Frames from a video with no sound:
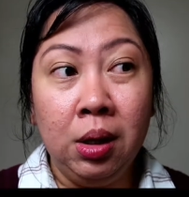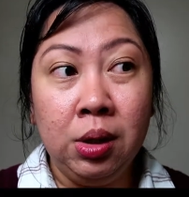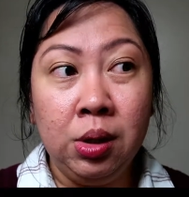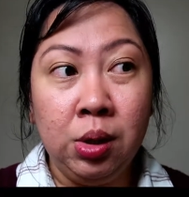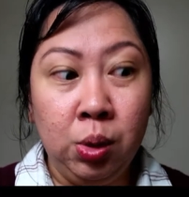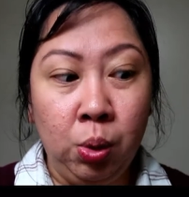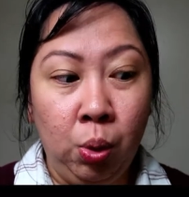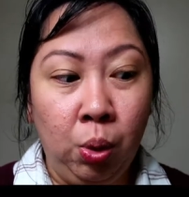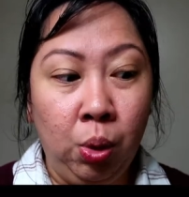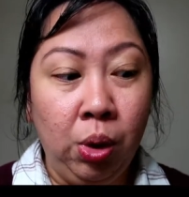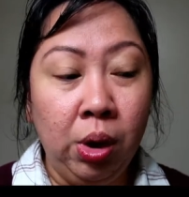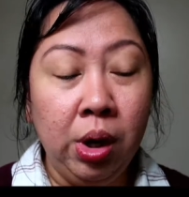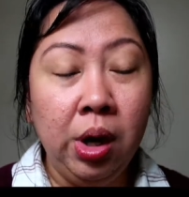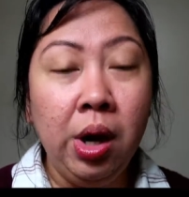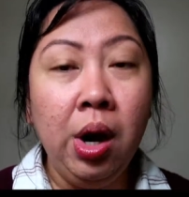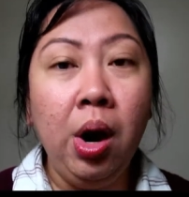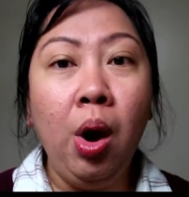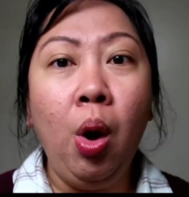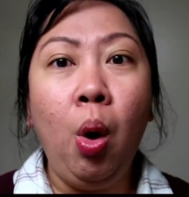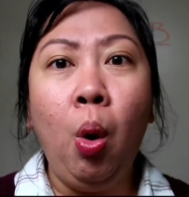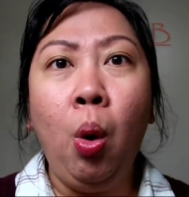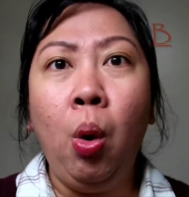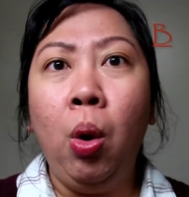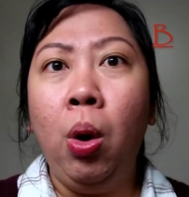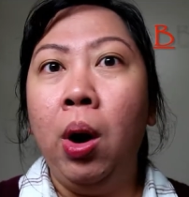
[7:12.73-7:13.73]

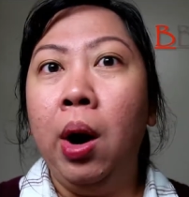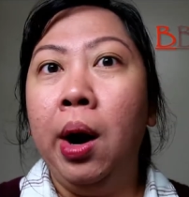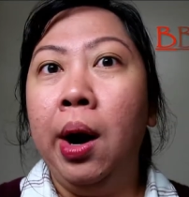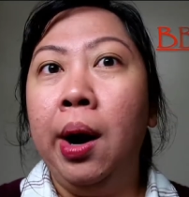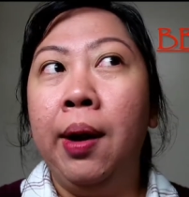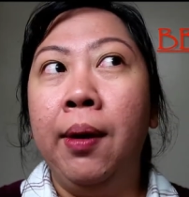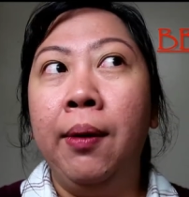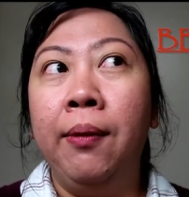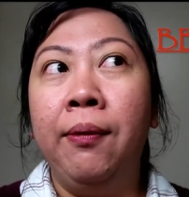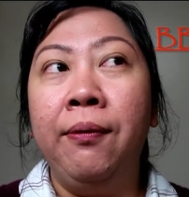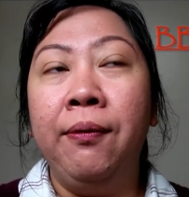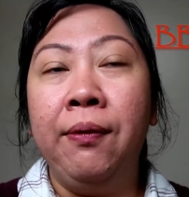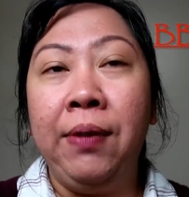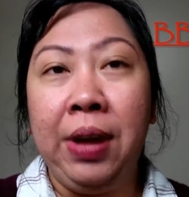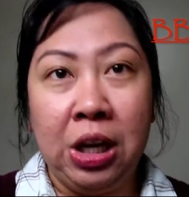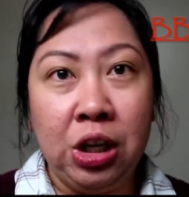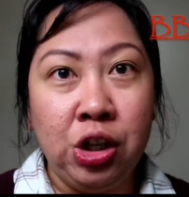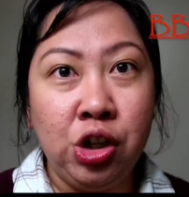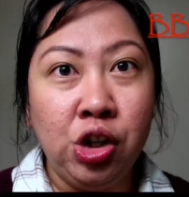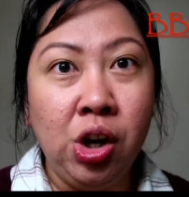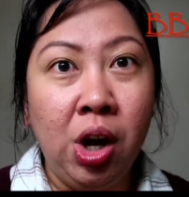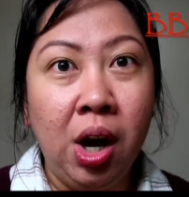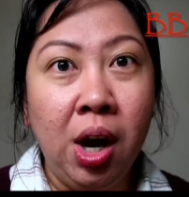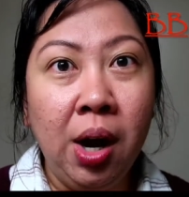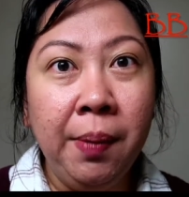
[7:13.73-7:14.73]
store or
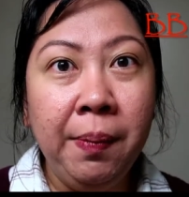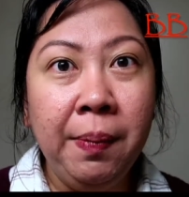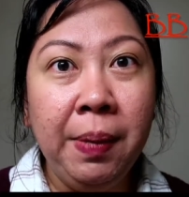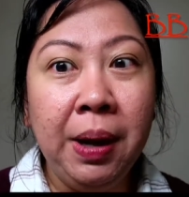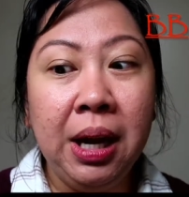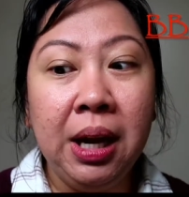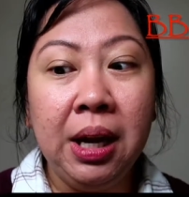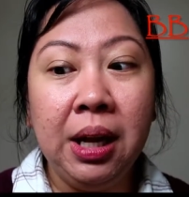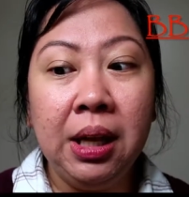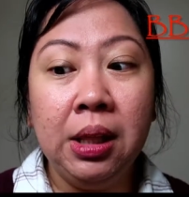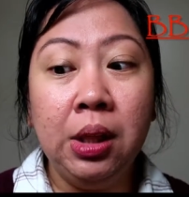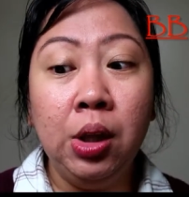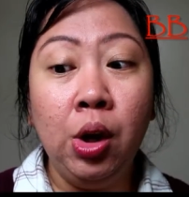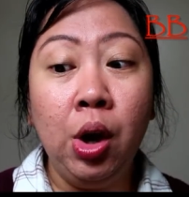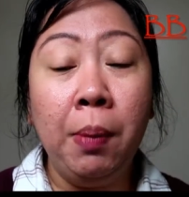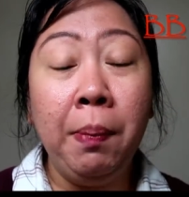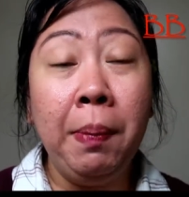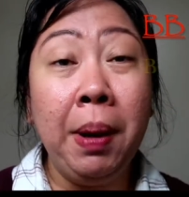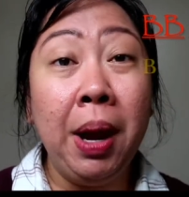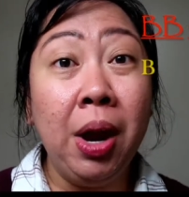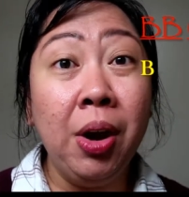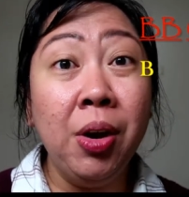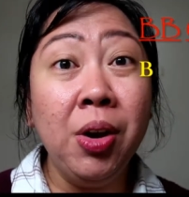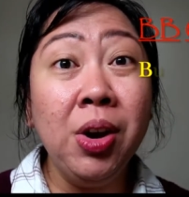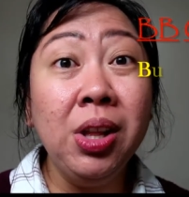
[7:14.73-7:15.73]
Faceshop, they're
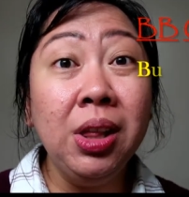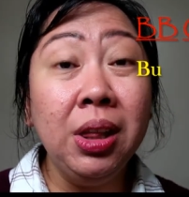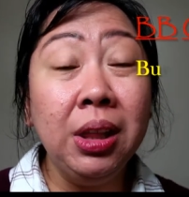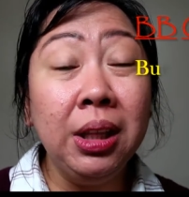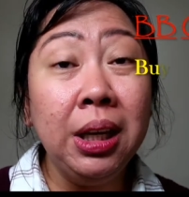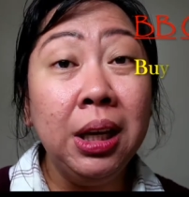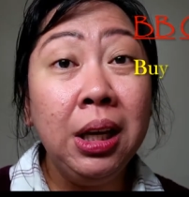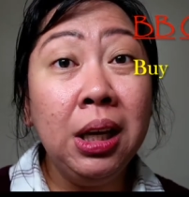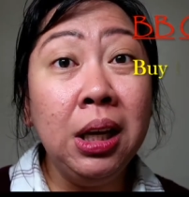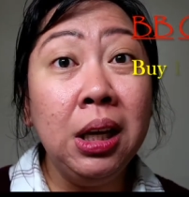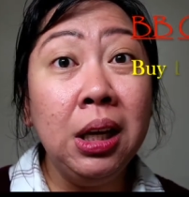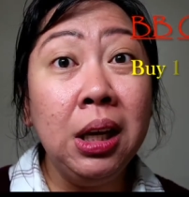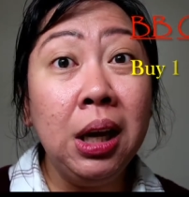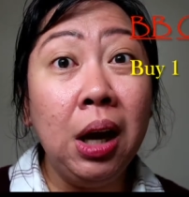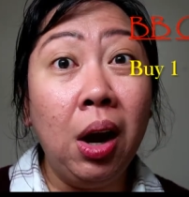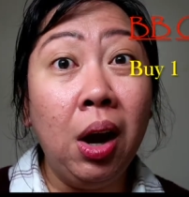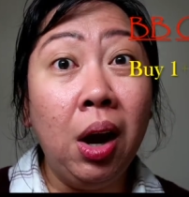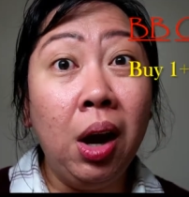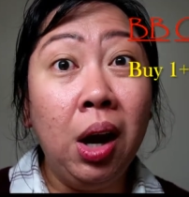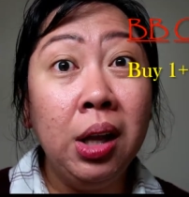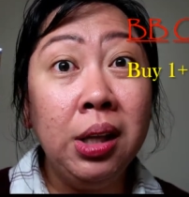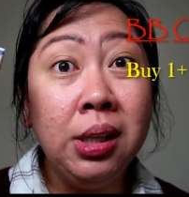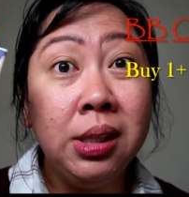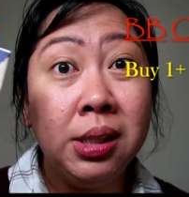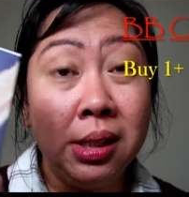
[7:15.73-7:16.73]
apparently
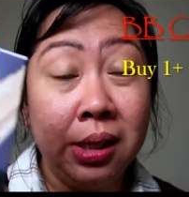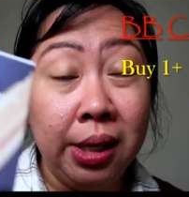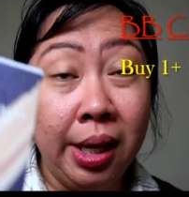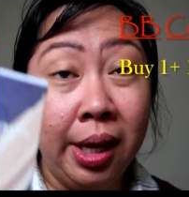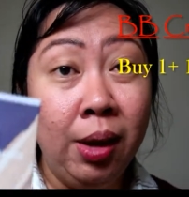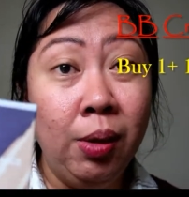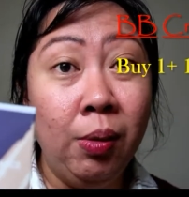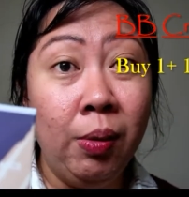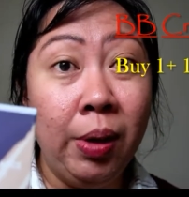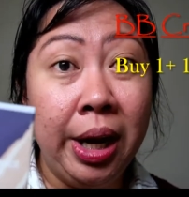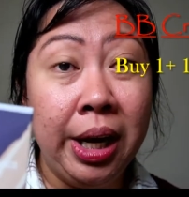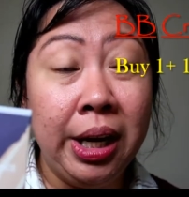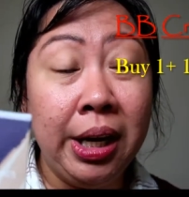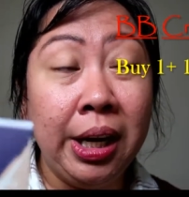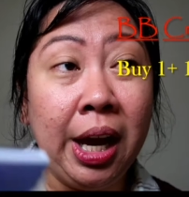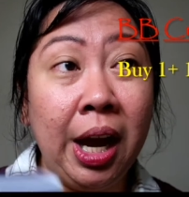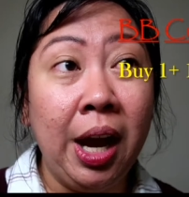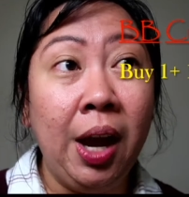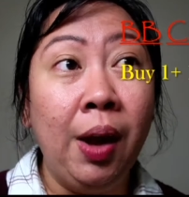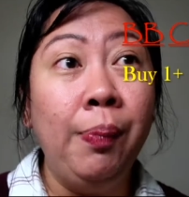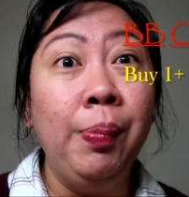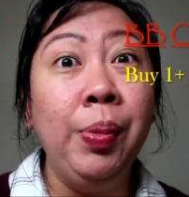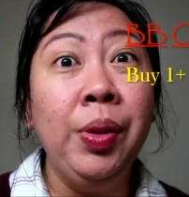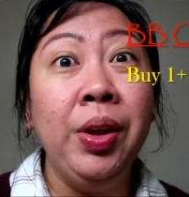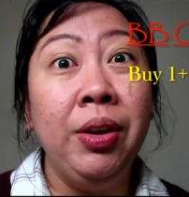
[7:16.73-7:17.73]
on sale right
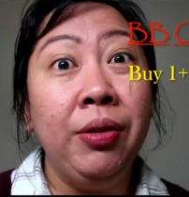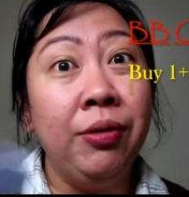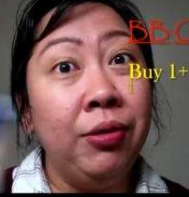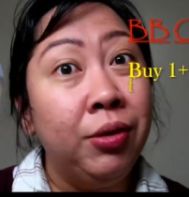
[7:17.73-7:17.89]
now.